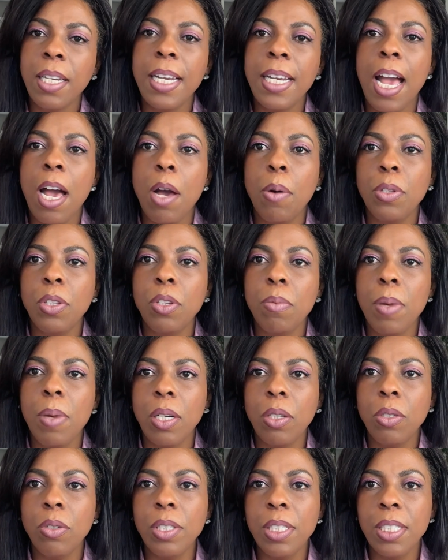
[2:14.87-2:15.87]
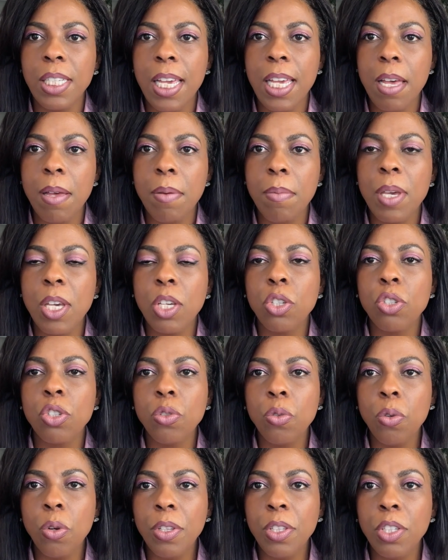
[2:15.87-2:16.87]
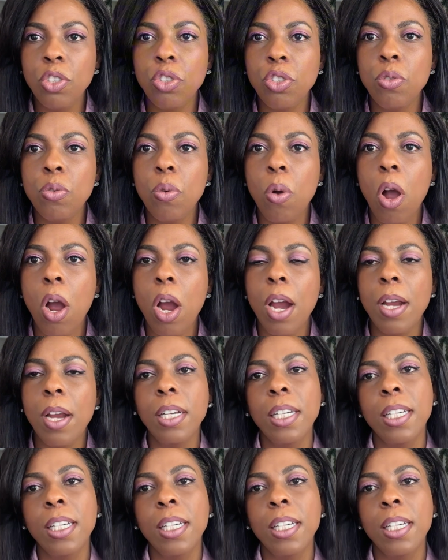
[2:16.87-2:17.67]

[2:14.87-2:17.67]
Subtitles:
Now, with your medical exam, make sure that you are